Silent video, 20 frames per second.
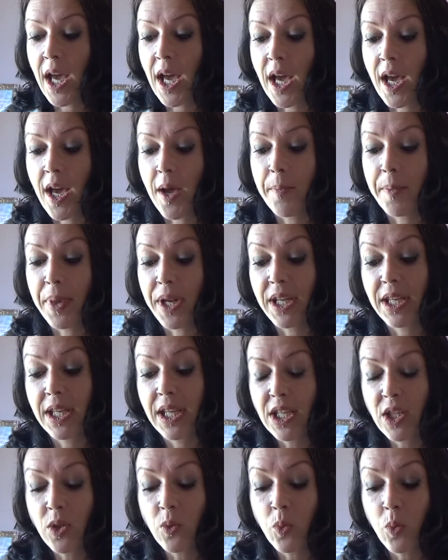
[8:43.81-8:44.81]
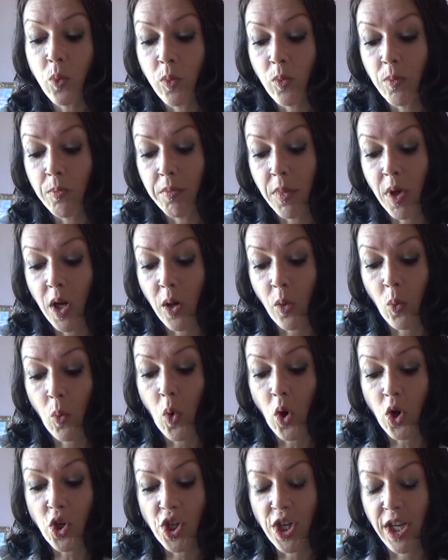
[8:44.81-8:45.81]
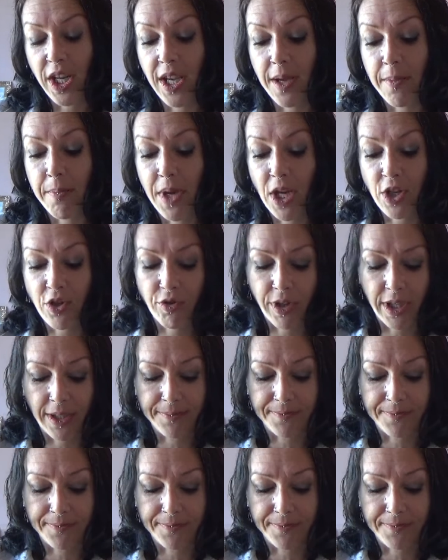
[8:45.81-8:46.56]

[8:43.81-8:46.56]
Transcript: but it needed washing and measuring.